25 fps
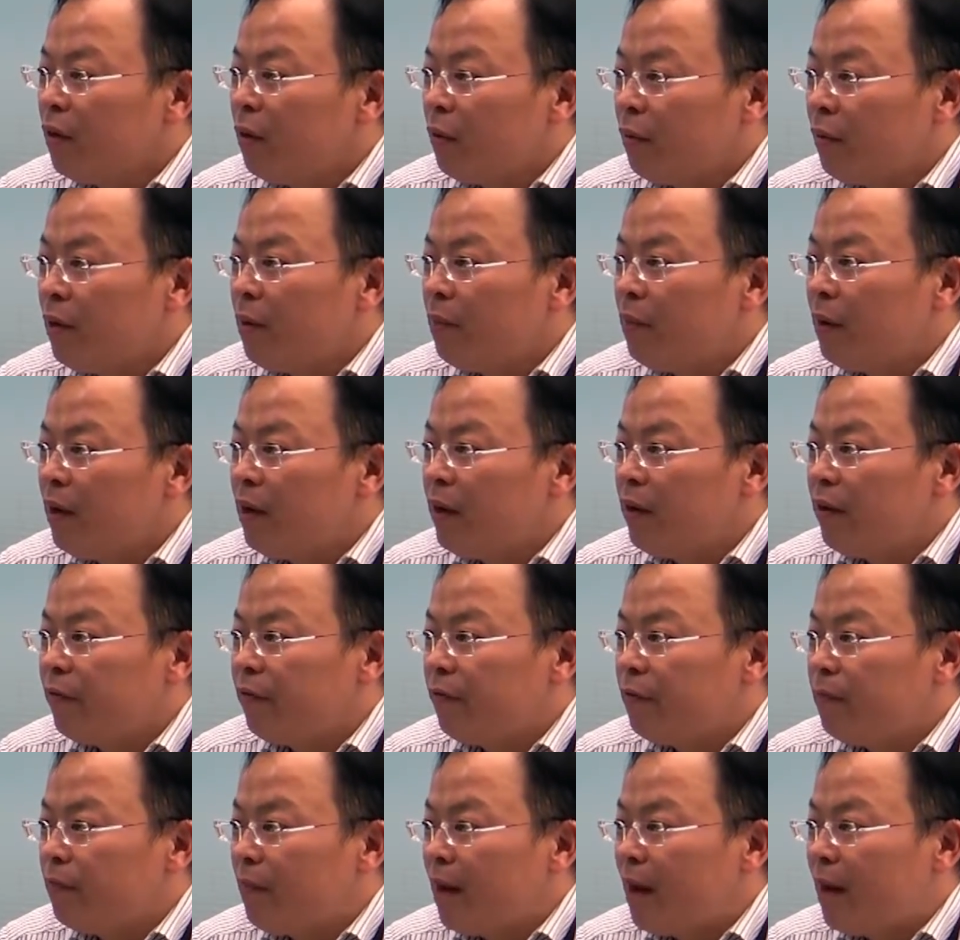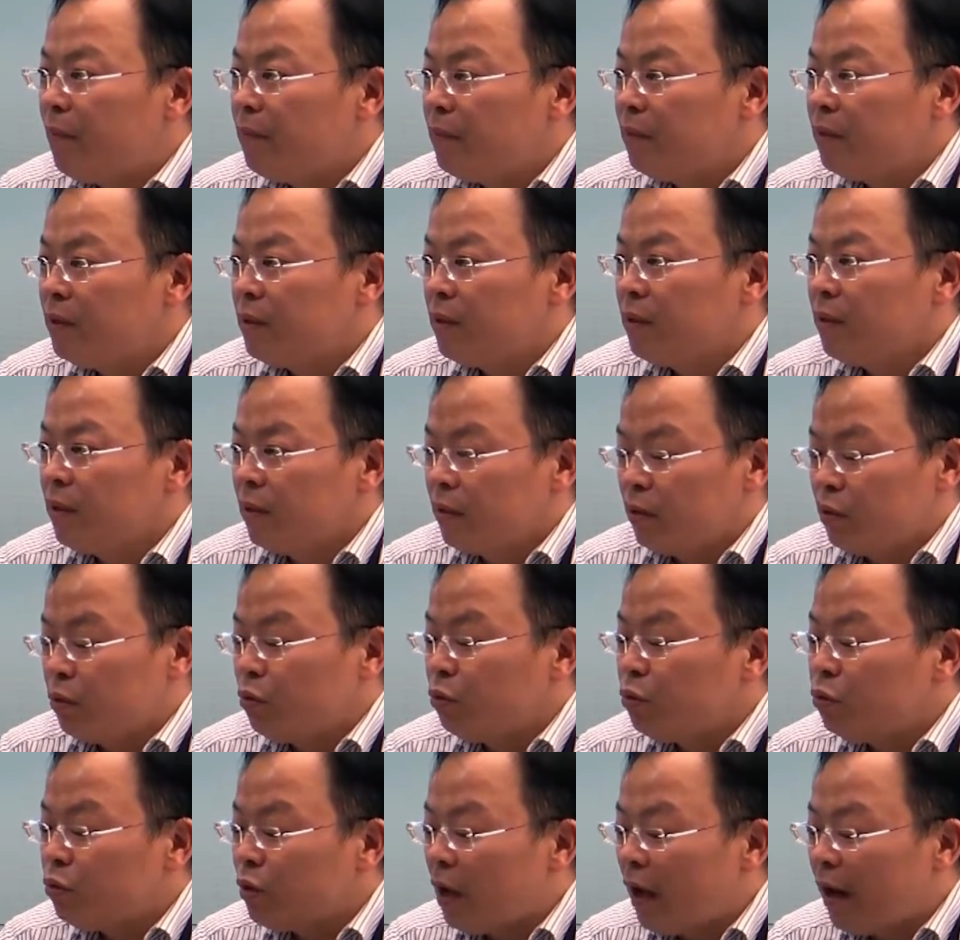we believe MEMS
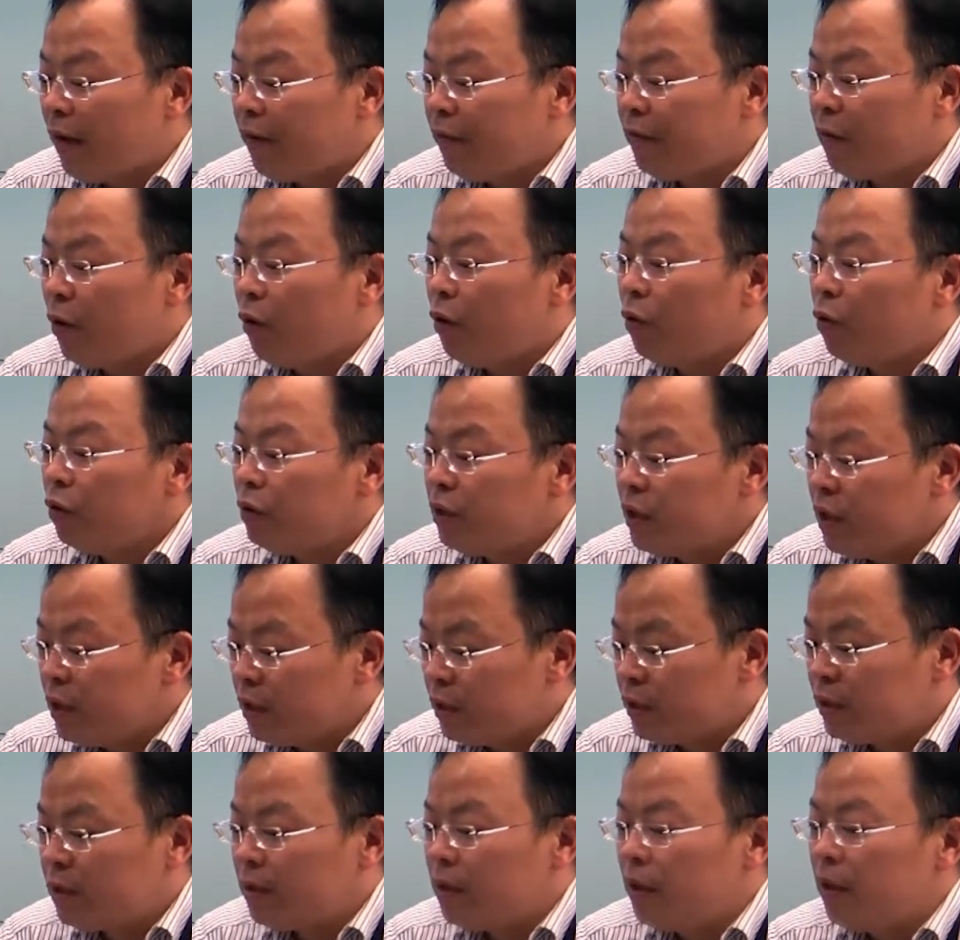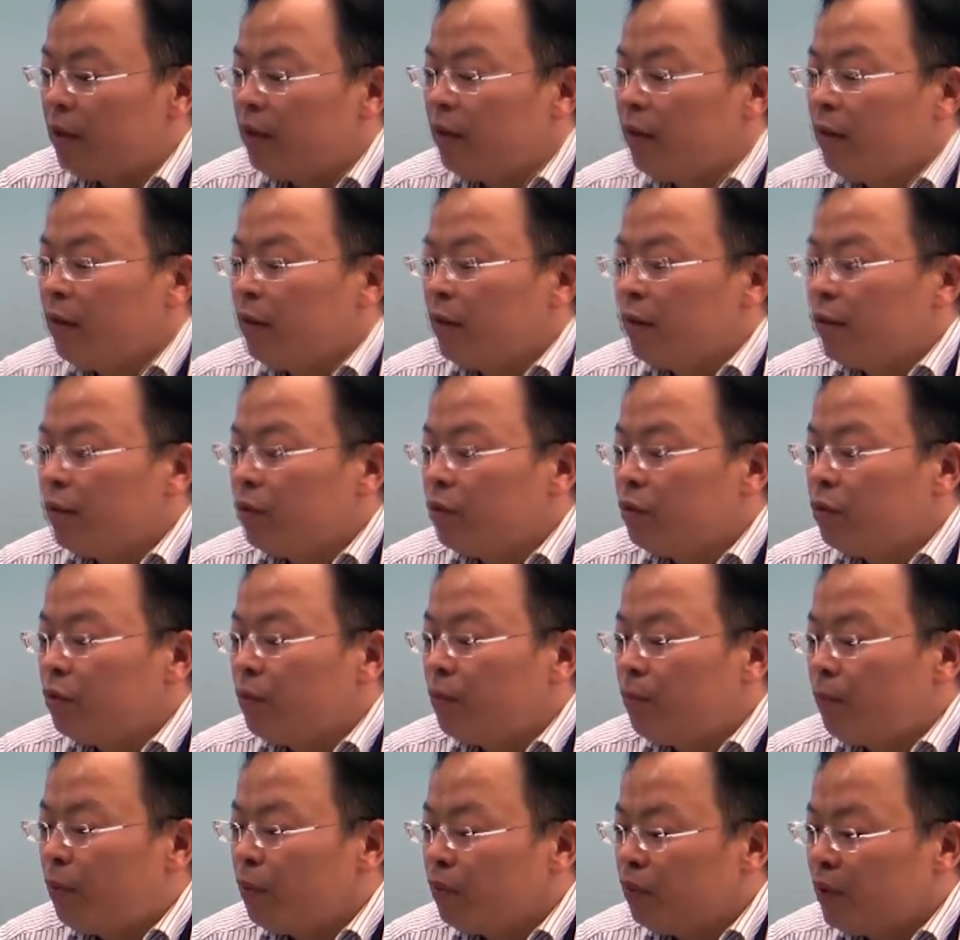to drive all this to
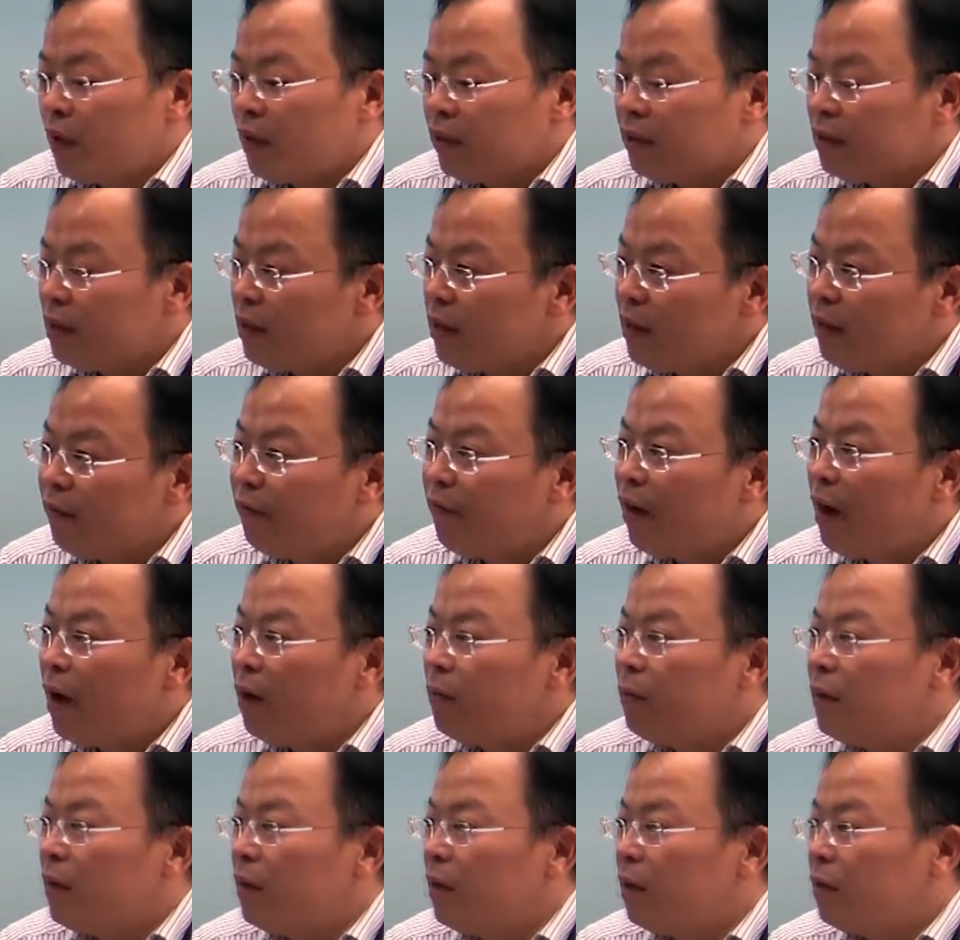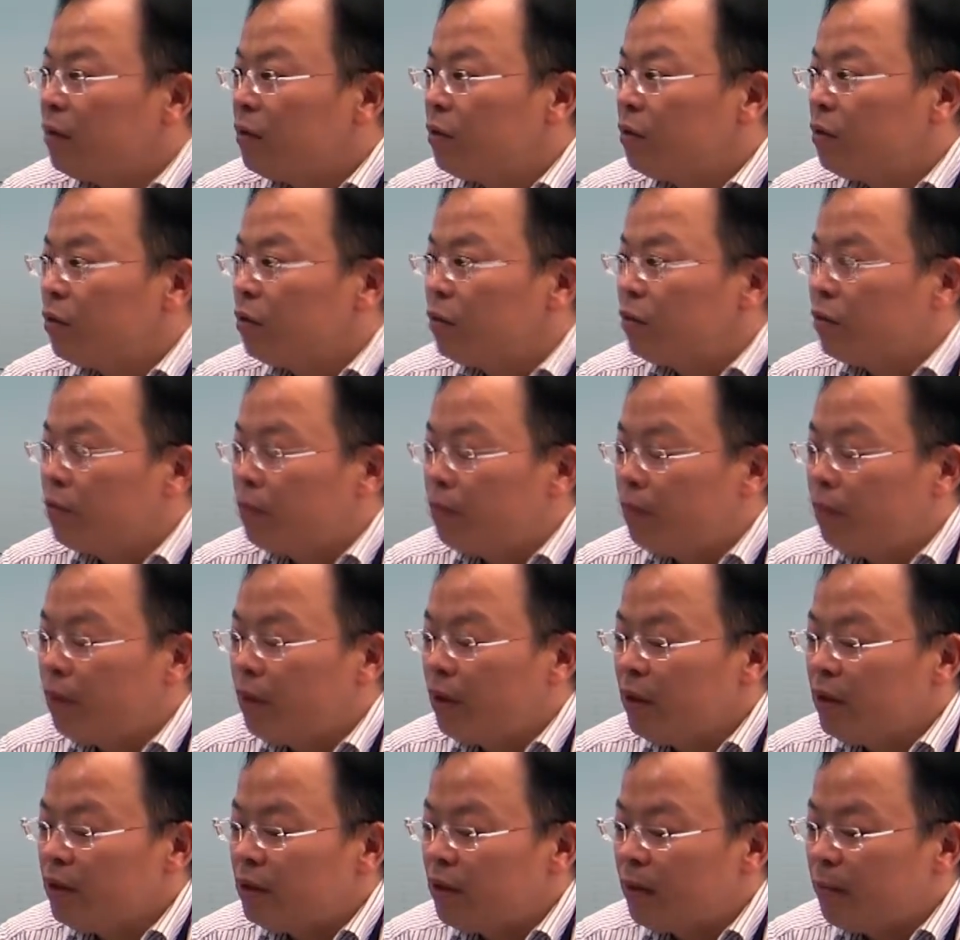protect the environment, to
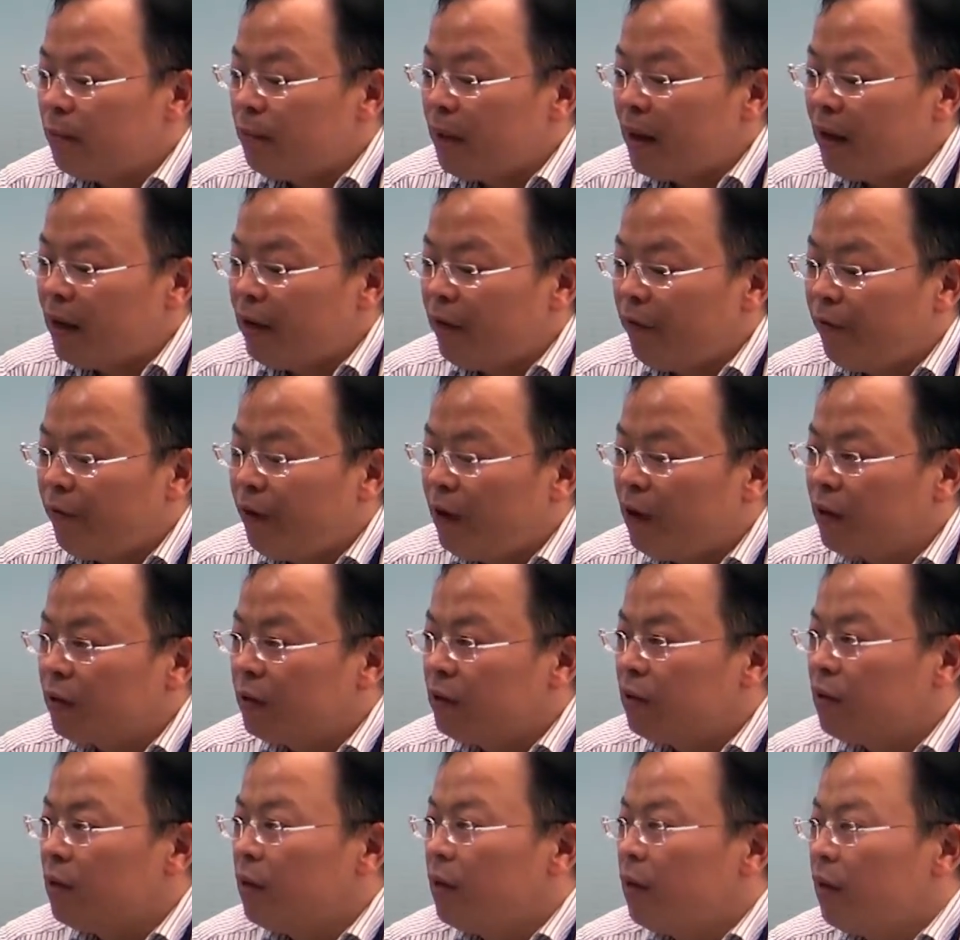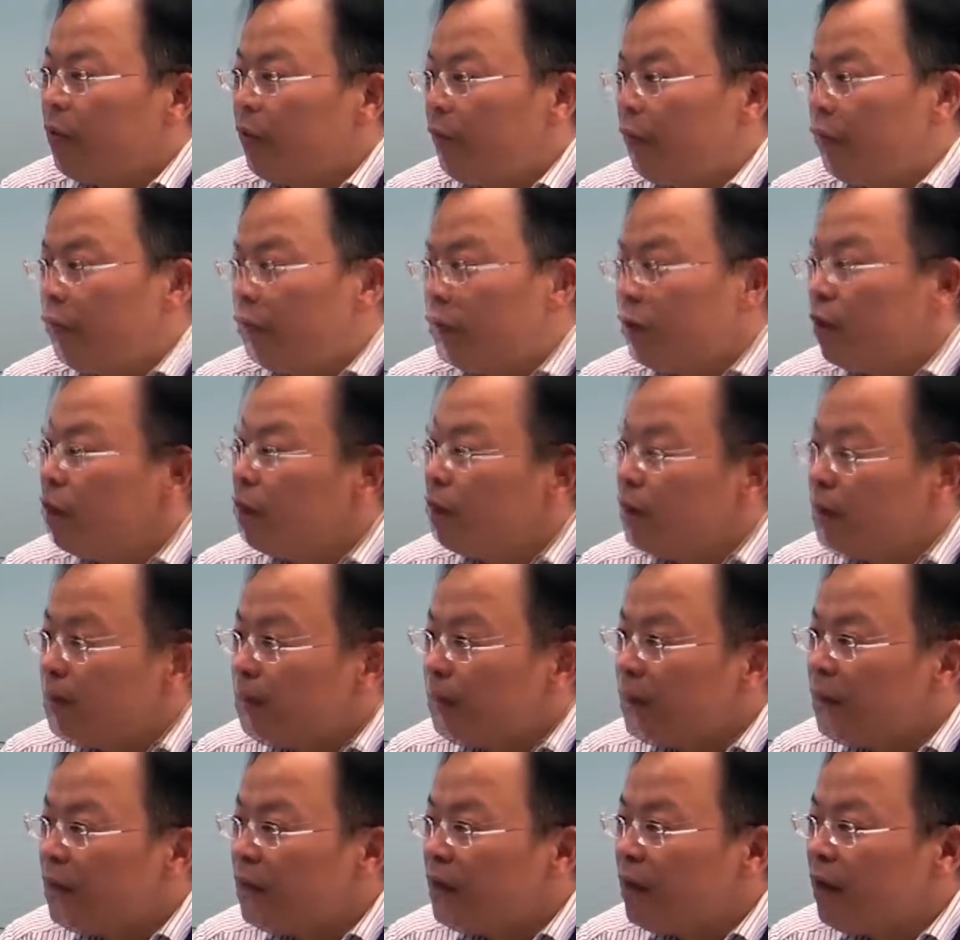bring the benefit for human
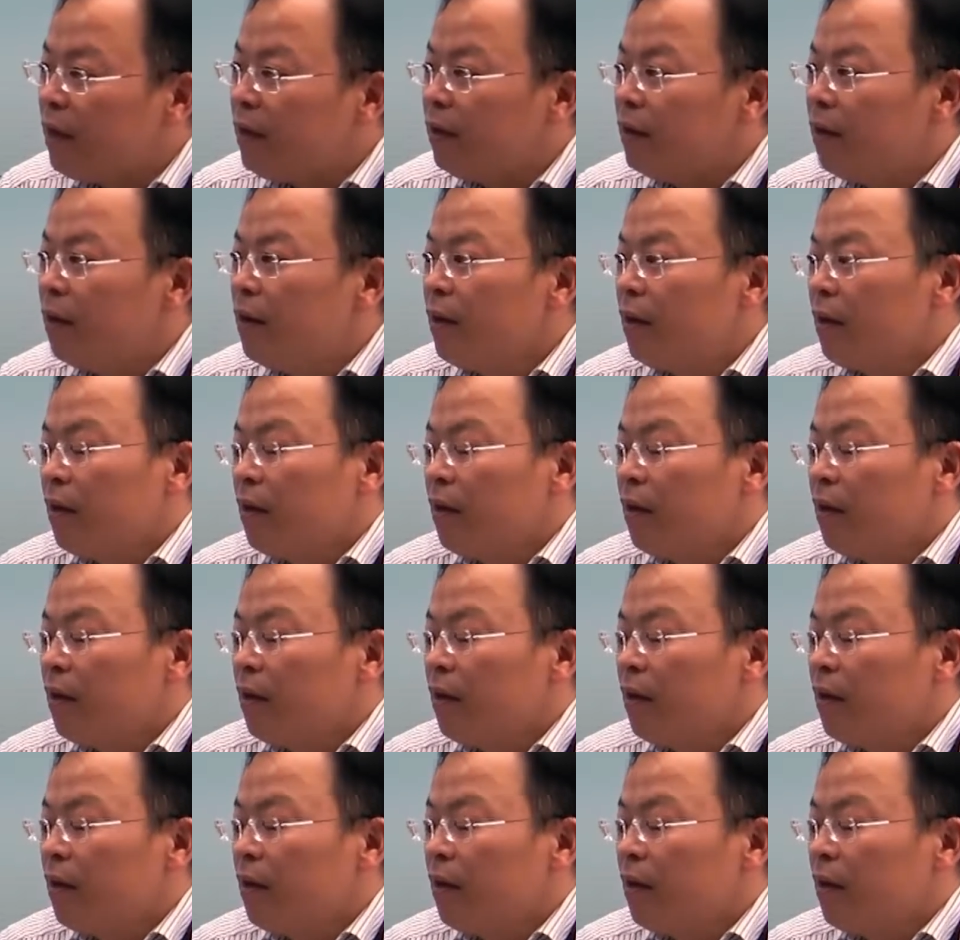being,